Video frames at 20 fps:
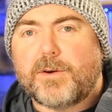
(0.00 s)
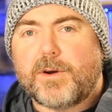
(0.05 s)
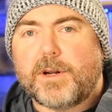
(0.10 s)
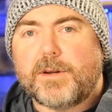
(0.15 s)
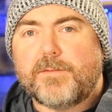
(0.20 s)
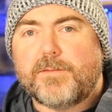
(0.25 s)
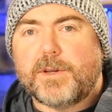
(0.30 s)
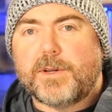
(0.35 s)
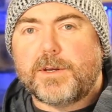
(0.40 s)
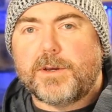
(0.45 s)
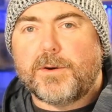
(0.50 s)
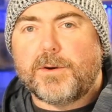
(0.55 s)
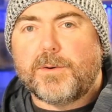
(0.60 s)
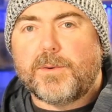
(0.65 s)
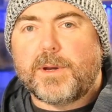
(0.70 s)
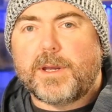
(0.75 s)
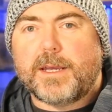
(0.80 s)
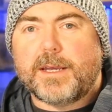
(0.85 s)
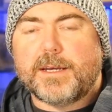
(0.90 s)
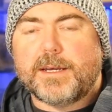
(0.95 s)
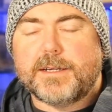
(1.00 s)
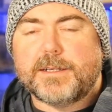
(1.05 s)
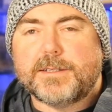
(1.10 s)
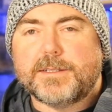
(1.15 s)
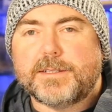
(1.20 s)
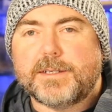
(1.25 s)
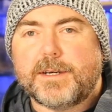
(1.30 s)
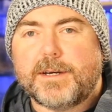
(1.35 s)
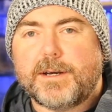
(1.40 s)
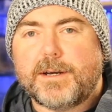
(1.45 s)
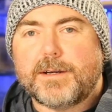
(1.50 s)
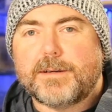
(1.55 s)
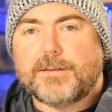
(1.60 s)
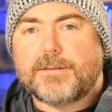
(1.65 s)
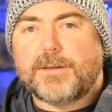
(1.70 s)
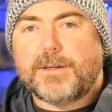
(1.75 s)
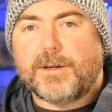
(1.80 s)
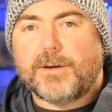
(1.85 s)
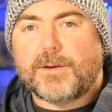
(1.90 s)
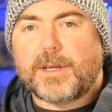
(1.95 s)
a video, and
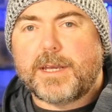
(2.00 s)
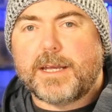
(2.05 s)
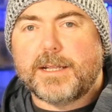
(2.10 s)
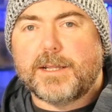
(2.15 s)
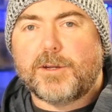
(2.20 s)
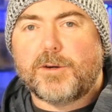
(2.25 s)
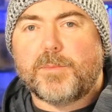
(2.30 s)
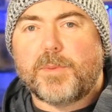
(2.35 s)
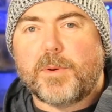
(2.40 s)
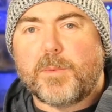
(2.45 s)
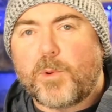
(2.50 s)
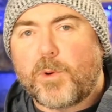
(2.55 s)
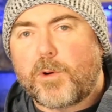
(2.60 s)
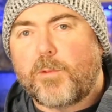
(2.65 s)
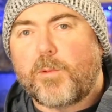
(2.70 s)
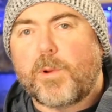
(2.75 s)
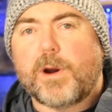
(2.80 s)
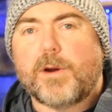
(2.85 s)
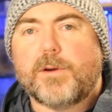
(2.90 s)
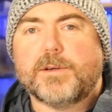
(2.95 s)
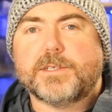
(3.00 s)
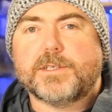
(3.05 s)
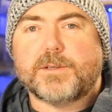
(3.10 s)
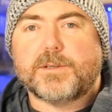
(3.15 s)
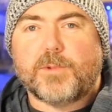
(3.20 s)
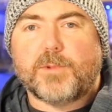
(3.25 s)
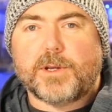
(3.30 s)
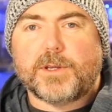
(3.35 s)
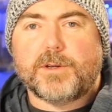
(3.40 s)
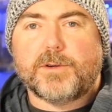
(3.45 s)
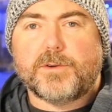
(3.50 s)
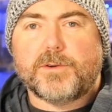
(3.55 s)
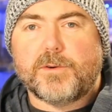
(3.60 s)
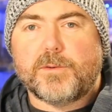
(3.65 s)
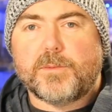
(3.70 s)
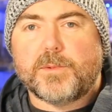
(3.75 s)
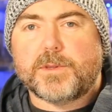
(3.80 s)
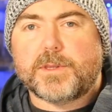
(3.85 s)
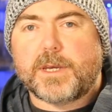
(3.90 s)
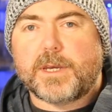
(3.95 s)
get a little bit more awareness of what you're
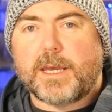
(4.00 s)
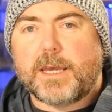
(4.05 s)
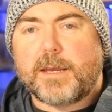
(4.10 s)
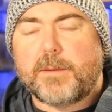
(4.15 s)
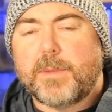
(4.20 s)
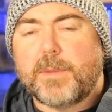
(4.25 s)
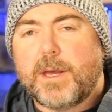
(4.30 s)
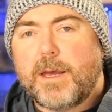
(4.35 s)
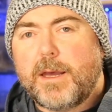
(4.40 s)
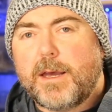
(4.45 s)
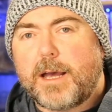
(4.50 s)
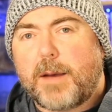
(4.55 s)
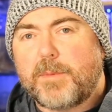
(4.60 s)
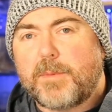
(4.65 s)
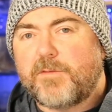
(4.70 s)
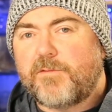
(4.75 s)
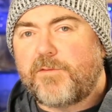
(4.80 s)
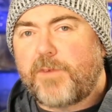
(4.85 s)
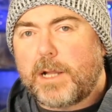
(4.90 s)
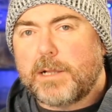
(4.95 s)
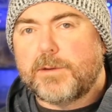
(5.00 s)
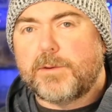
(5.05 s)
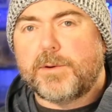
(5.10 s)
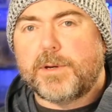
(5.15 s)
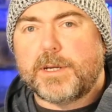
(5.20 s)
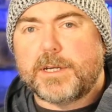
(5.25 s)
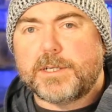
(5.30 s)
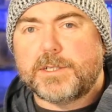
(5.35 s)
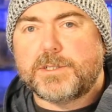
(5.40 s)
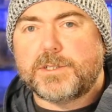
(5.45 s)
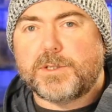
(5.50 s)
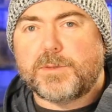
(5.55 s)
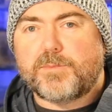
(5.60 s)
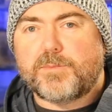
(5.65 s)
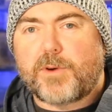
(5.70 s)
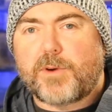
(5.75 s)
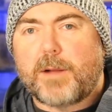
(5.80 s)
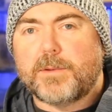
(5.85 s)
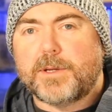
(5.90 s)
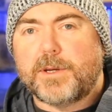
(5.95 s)
doing with the game. I've been following it, as you
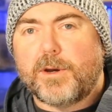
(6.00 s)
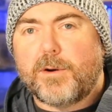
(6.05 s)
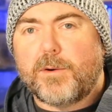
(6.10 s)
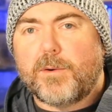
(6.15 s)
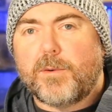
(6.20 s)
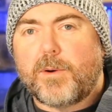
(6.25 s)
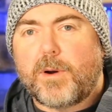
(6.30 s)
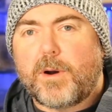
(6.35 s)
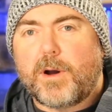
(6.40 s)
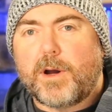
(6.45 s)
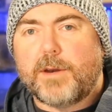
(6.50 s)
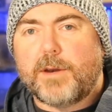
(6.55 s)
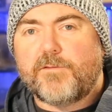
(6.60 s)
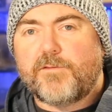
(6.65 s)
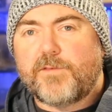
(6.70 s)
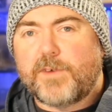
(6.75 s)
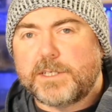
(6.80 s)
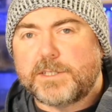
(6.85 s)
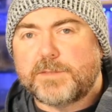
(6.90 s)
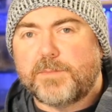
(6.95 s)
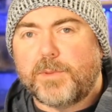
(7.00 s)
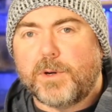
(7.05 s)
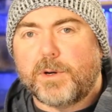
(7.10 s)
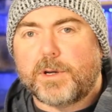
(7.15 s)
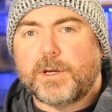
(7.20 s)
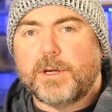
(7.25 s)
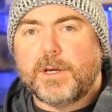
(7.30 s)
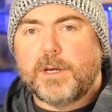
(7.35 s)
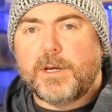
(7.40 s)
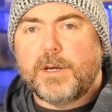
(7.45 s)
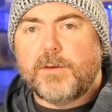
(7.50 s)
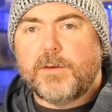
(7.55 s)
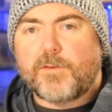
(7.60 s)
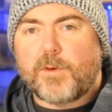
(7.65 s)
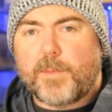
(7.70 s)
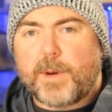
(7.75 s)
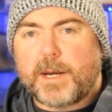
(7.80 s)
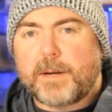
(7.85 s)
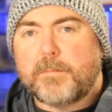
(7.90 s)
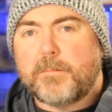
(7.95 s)
probably know, on Facebook for
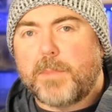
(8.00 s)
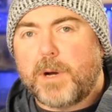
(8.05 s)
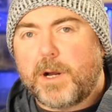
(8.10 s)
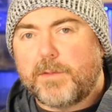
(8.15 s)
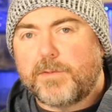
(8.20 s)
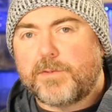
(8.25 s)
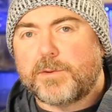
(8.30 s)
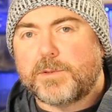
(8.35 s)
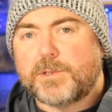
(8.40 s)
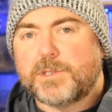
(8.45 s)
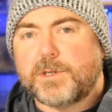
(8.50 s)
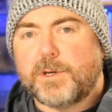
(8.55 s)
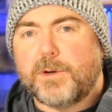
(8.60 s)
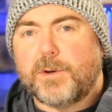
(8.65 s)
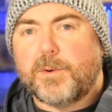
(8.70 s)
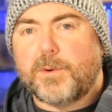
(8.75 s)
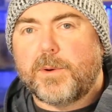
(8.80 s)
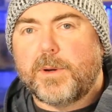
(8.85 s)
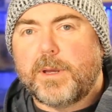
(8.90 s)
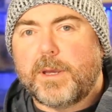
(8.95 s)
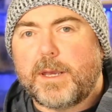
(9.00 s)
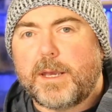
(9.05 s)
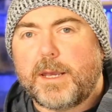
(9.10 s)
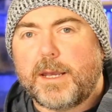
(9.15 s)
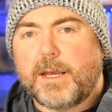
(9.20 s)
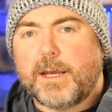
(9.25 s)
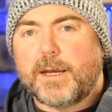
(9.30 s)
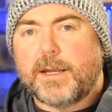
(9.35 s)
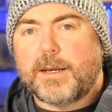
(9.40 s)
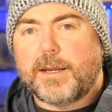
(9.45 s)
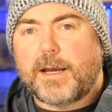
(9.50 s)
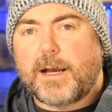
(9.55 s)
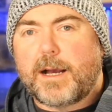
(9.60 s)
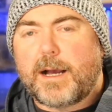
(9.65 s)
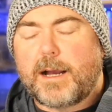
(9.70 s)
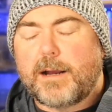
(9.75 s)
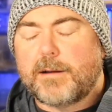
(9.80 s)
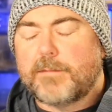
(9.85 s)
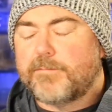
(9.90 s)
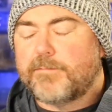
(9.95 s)
about a month or so, and
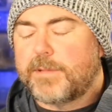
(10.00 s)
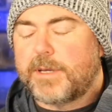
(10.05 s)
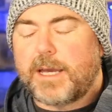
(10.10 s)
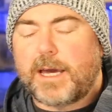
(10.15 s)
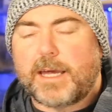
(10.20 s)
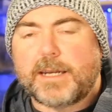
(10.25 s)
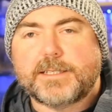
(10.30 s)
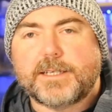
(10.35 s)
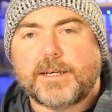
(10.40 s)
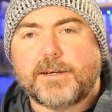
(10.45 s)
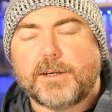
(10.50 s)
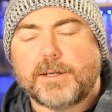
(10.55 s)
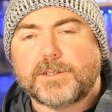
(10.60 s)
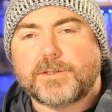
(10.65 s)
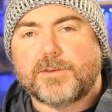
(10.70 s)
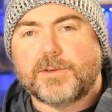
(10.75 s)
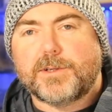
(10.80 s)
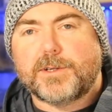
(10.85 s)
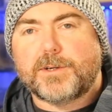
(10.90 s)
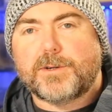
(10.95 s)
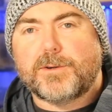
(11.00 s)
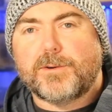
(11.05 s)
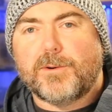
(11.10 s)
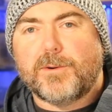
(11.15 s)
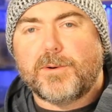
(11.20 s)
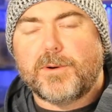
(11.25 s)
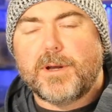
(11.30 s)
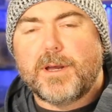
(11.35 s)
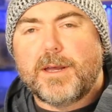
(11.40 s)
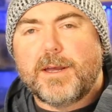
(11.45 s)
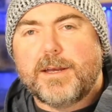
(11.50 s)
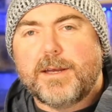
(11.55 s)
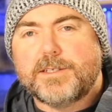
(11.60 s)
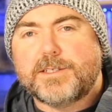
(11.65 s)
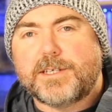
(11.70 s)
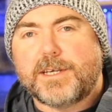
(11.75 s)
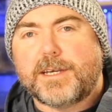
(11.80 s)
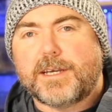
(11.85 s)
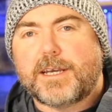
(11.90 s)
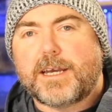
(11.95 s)
I've got to tell you, it's really cool
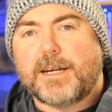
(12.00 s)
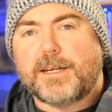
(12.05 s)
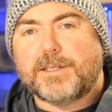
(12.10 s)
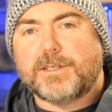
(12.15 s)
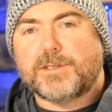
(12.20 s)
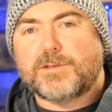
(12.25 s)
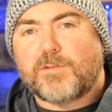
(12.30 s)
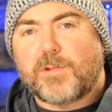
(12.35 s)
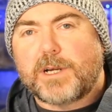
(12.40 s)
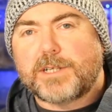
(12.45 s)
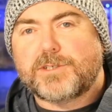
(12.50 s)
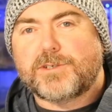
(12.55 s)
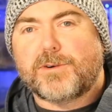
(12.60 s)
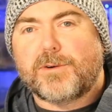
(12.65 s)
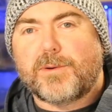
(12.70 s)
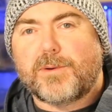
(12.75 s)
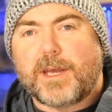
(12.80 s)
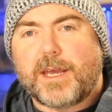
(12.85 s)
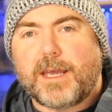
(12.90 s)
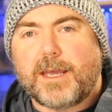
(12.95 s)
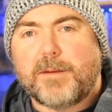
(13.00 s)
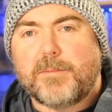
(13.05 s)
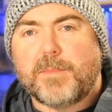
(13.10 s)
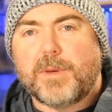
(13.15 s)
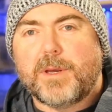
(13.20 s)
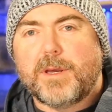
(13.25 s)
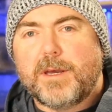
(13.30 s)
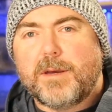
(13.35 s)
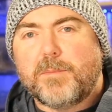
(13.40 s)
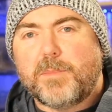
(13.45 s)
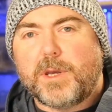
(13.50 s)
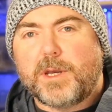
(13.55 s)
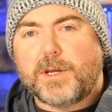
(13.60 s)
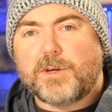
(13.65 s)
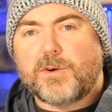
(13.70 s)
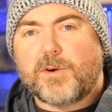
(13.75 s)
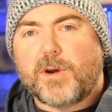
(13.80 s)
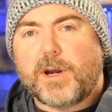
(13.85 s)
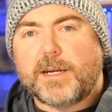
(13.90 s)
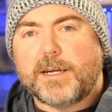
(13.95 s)
seeing kind of this retro game being
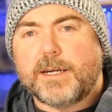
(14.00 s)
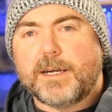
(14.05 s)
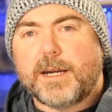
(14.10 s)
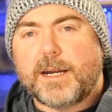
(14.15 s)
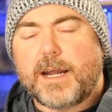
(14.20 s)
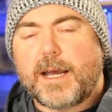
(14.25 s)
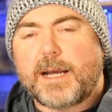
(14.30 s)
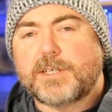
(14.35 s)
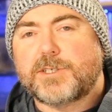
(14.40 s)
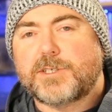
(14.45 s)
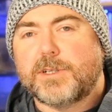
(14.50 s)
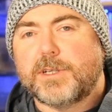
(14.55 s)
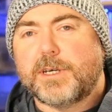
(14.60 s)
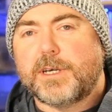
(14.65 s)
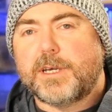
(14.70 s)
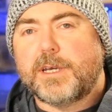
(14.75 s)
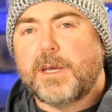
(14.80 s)
created. And actually,